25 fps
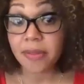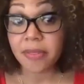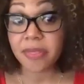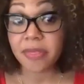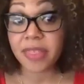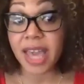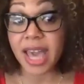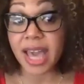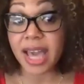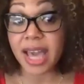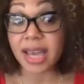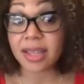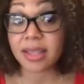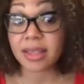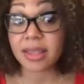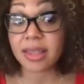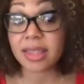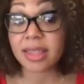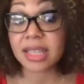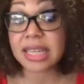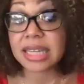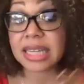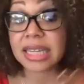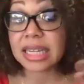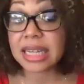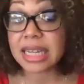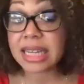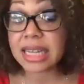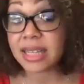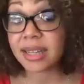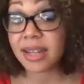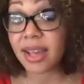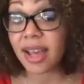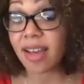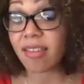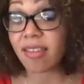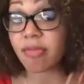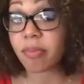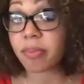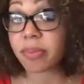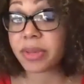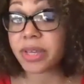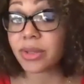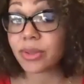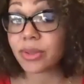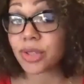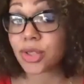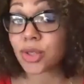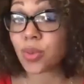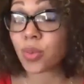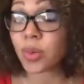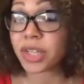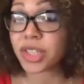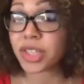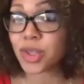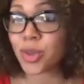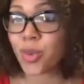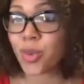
that the elite have built to wage